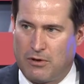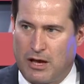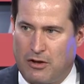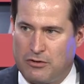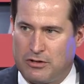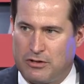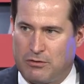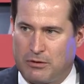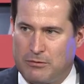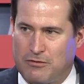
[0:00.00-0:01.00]
Alan, you can
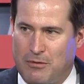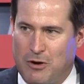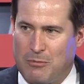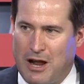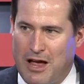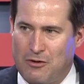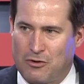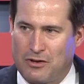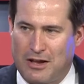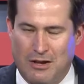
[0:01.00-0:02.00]
correct me if I'm wrong, but I
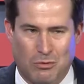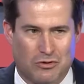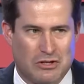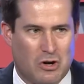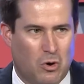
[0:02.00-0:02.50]
understand it was the